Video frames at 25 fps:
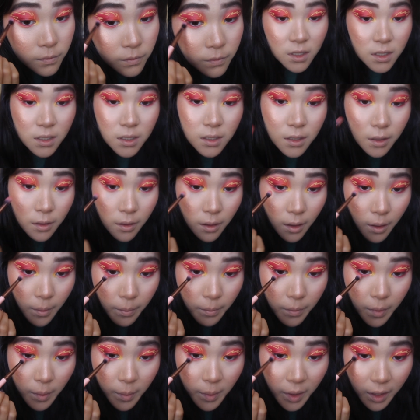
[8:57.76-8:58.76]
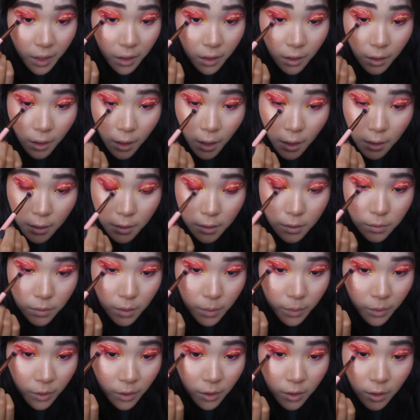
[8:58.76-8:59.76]
just to mimic the colours
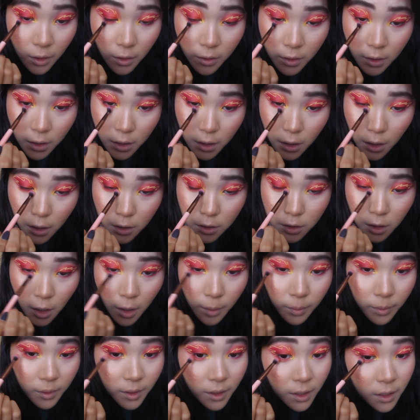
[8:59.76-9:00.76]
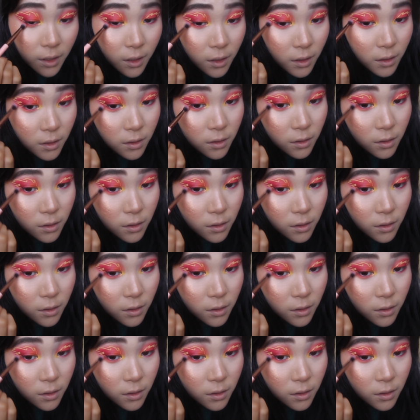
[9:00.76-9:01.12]
we put on the top lid.